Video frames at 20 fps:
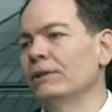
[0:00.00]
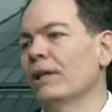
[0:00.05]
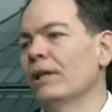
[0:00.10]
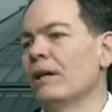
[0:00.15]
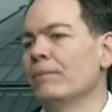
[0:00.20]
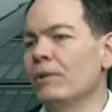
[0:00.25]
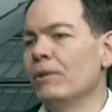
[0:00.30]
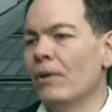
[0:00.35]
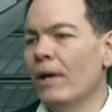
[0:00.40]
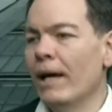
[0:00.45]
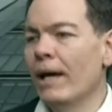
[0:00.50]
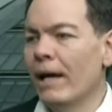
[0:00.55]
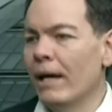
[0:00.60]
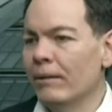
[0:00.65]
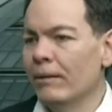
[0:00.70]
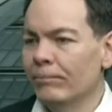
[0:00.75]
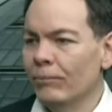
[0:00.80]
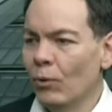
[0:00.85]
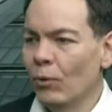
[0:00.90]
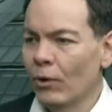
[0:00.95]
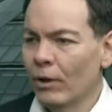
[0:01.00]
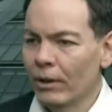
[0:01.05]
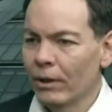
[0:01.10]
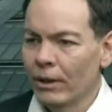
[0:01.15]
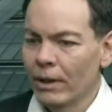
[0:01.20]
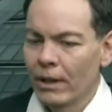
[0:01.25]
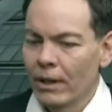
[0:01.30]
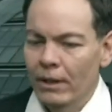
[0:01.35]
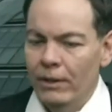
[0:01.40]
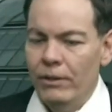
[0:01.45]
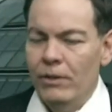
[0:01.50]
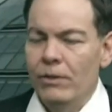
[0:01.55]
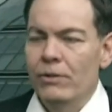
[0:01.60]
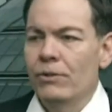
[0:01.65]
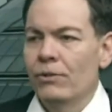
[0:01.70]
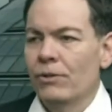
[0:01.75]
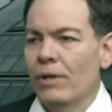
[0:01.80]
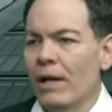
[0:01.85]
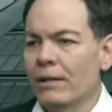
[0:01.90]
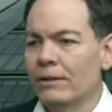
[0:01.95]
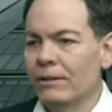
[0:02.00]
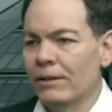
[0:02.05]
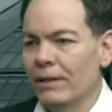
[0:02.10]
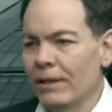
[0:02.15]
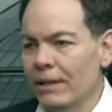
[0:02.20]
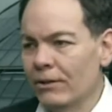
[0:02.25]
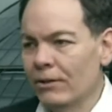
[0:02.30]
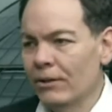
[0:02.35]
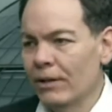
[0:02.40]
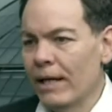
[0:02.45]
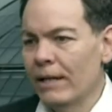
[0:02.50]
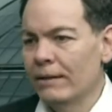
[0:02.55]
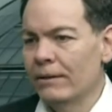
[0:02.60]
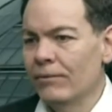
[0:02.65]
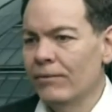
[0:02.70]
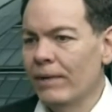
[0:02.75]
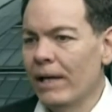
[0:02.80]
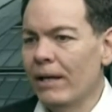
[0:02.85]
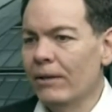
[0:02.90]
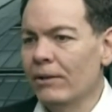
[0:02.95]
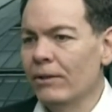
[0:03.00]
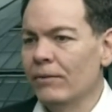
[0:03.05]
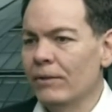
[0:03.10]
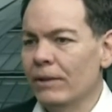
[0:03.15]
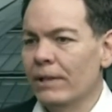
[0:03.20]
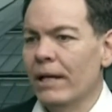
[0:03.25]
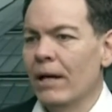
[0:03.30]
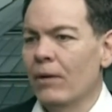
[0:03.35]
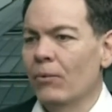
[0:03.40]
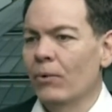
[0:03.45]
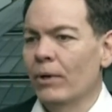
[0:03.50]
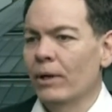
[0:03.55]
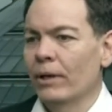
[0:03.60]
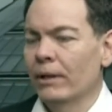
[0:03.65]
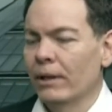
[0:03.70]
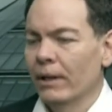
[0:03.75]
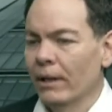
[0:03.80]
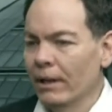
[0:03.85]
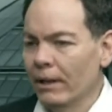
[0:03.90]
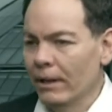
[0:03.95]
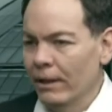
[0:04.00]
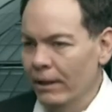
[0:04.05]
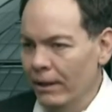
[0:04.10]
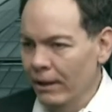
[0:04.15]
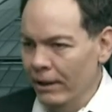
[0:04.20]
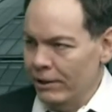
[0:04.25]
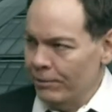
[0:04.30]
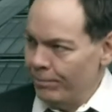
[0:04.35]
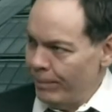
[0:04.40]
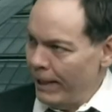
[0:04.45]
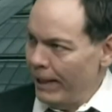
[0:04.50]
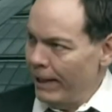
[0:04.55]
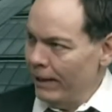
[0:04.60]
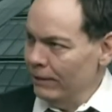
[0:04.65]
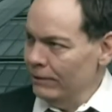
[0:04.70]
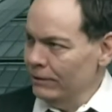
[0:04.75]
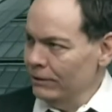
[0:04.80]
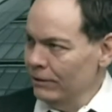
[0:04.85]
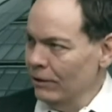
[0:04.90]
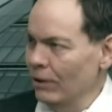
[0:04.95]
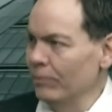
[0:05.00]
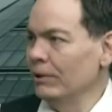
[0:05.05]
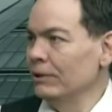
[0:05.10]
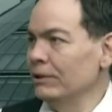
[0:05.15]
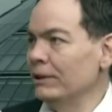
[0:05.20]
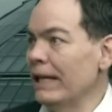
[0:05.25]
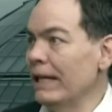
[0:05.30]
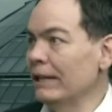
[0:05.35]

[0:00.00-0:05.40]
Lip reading: time you add more users onto the internet, the value of the network expands almost